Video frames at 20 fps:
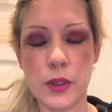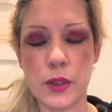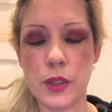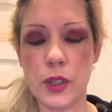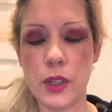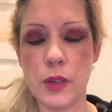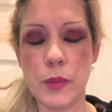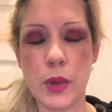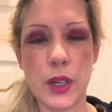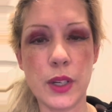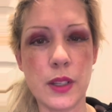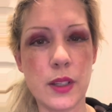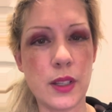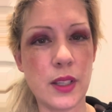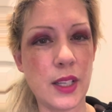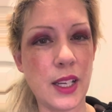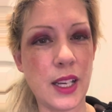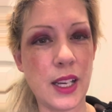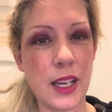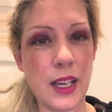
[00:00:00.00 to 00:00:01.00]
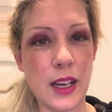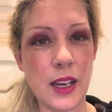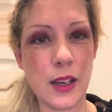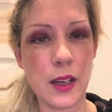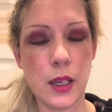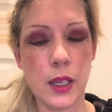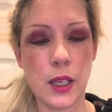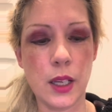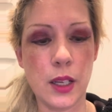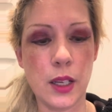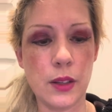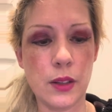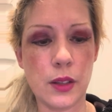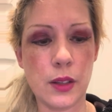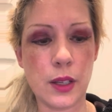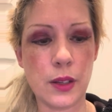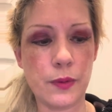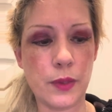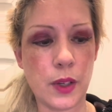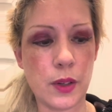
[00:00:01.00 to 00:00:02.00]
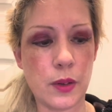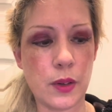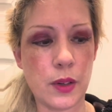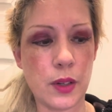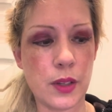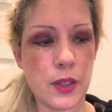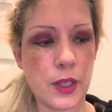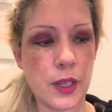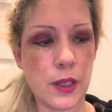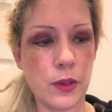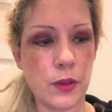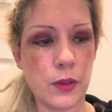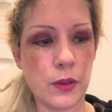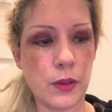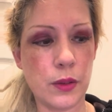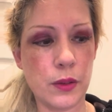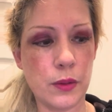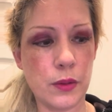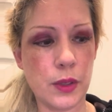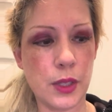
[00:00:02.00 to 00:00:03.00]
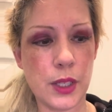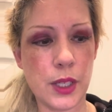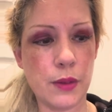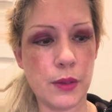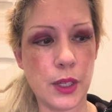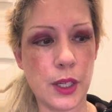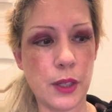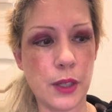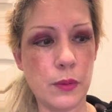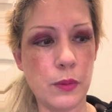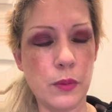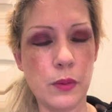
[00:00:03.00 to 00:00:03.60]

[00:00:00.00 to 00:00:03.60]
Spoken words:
You might see that they're focusing on, I don't know,